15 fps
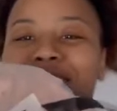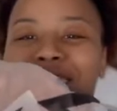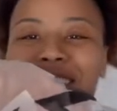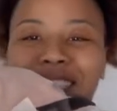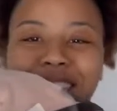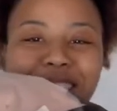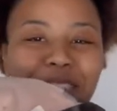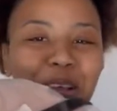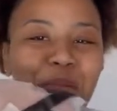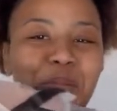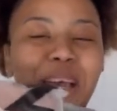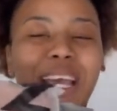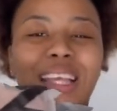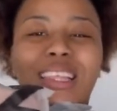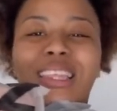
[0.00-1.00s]
These are
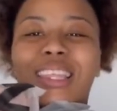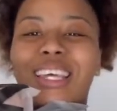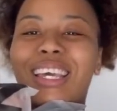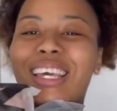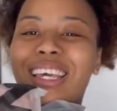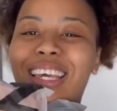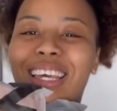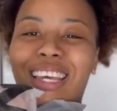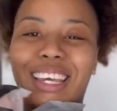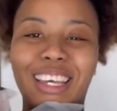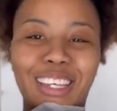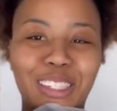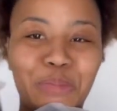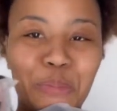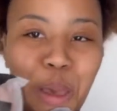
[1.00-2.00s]
my
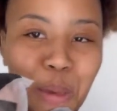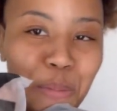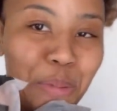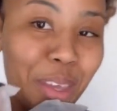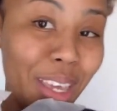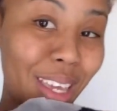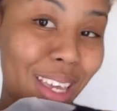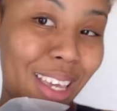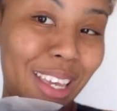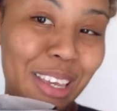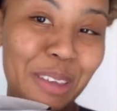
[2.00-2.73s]
things, baby,